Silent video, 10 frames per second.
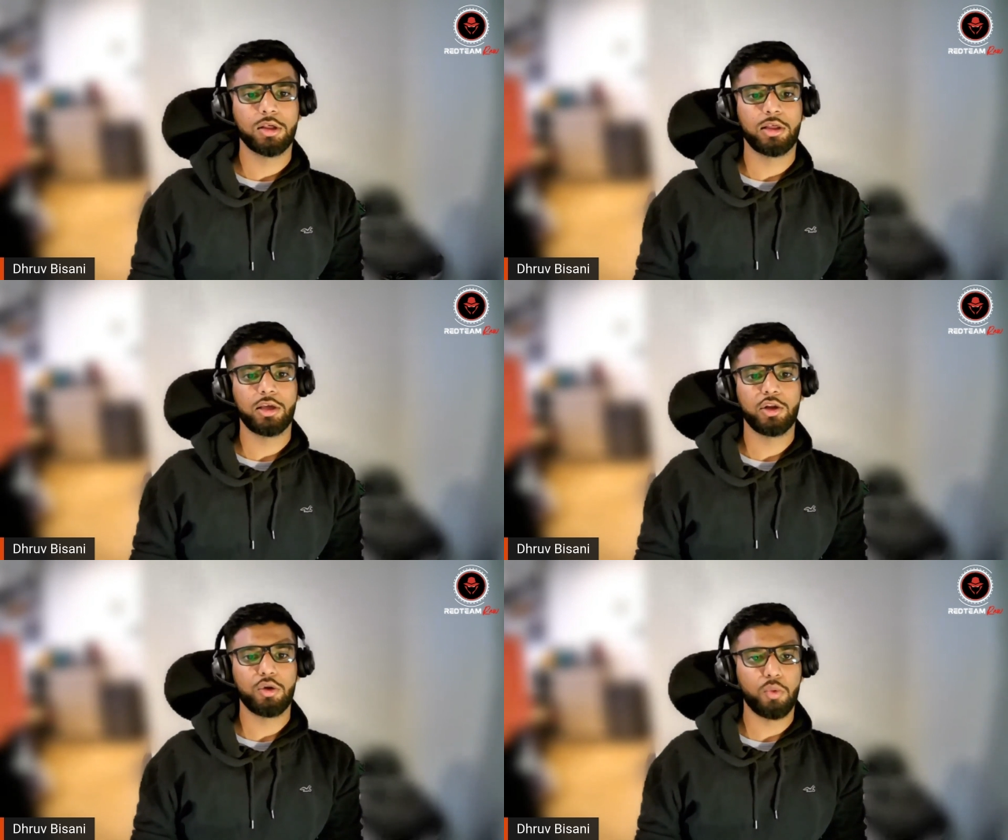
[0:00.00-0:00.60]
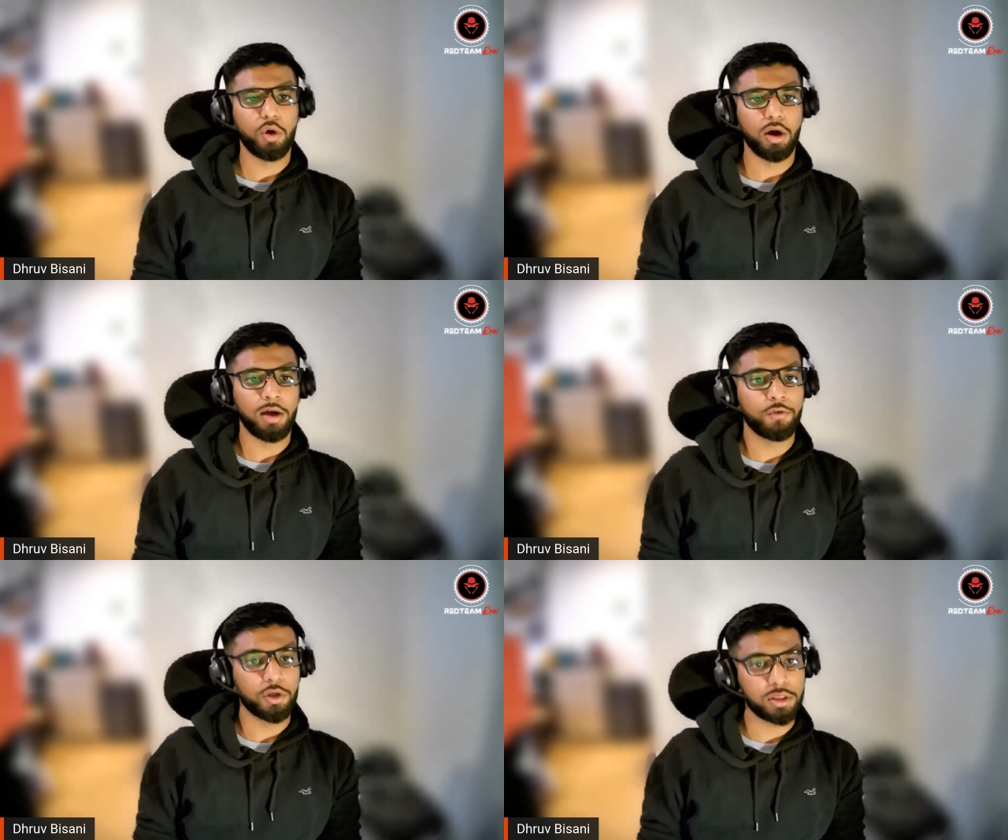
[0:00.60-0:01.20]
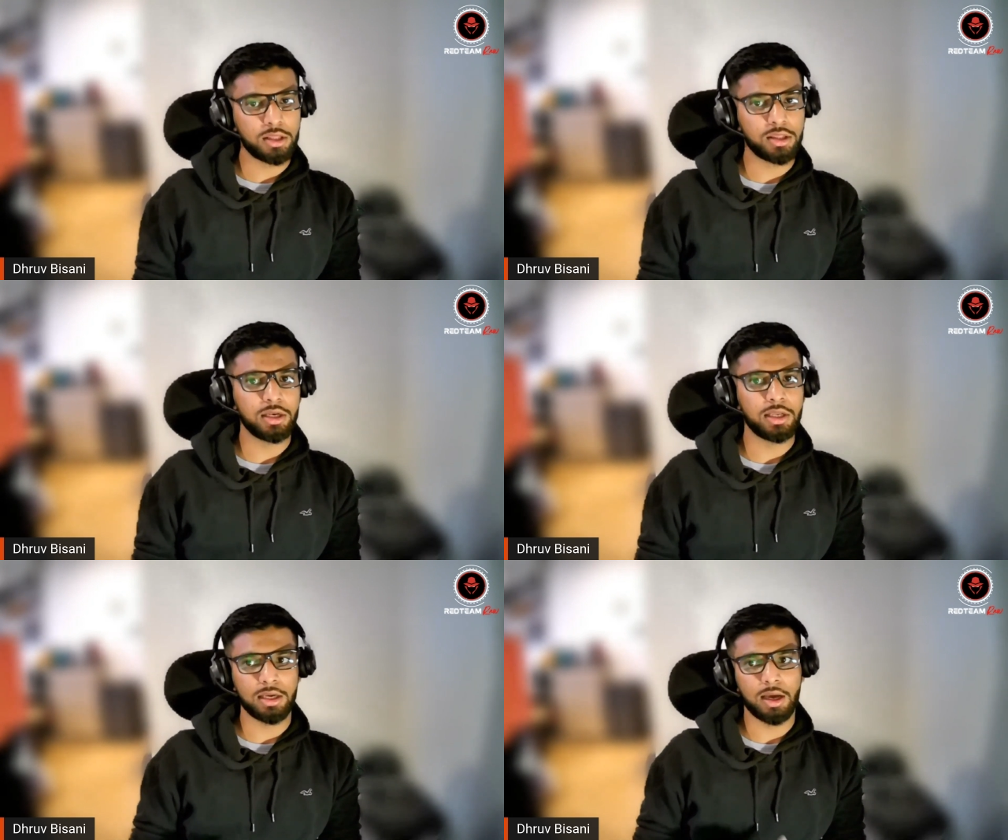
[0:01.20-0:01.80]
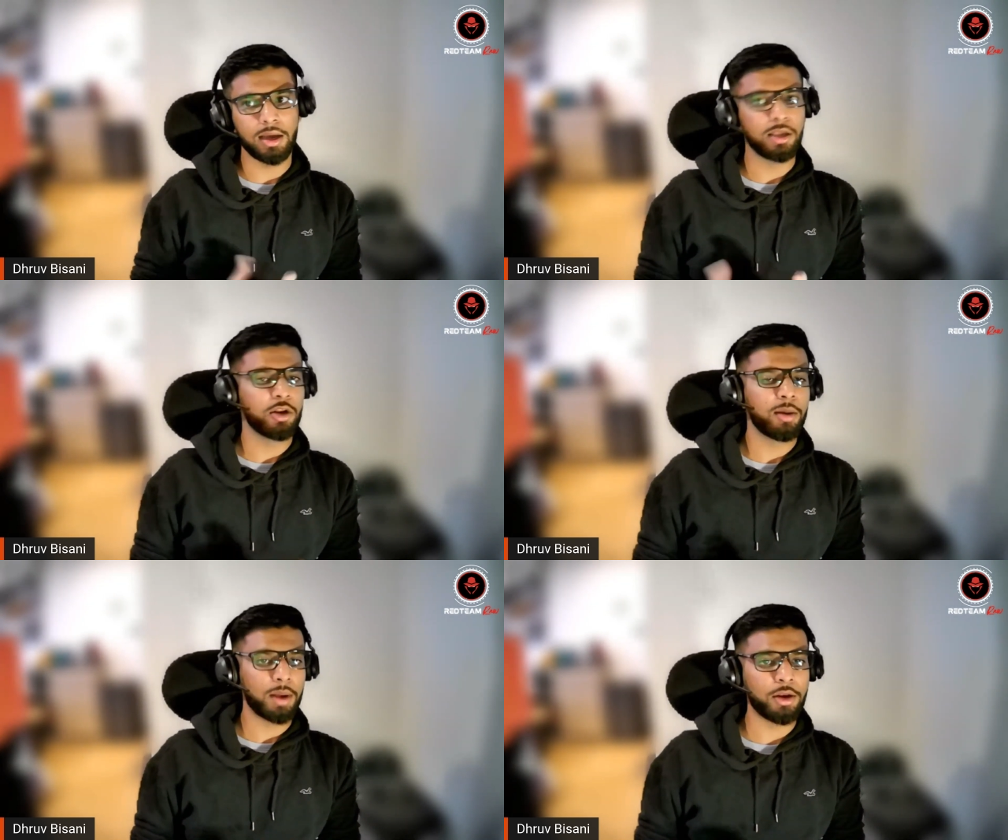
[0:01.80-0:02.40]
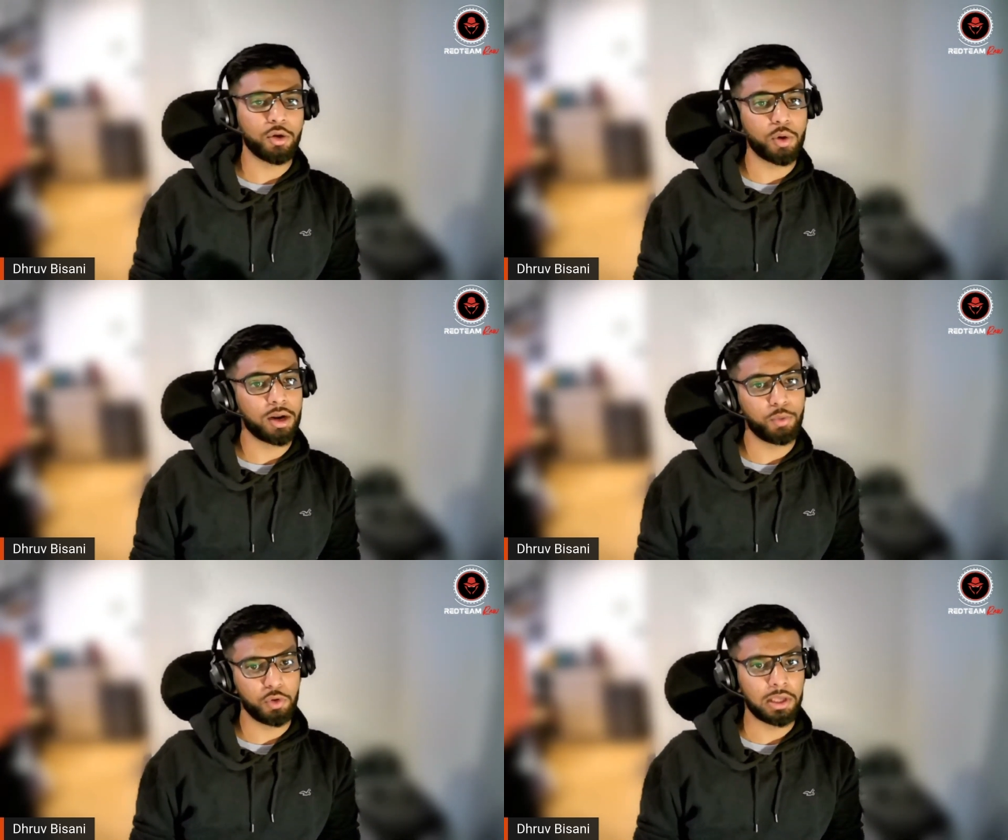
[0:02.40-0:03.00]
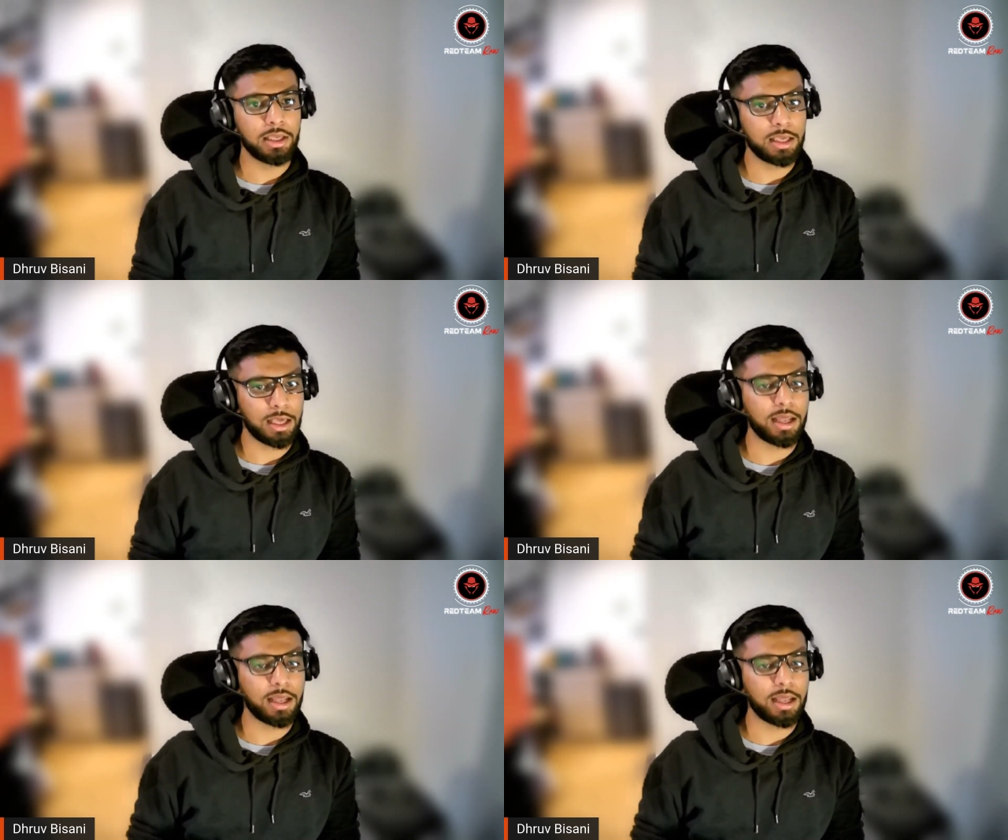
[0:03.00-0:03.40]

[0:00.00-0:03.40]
So I was like, you know what, I've got CCT, you know, I know what I'm doing.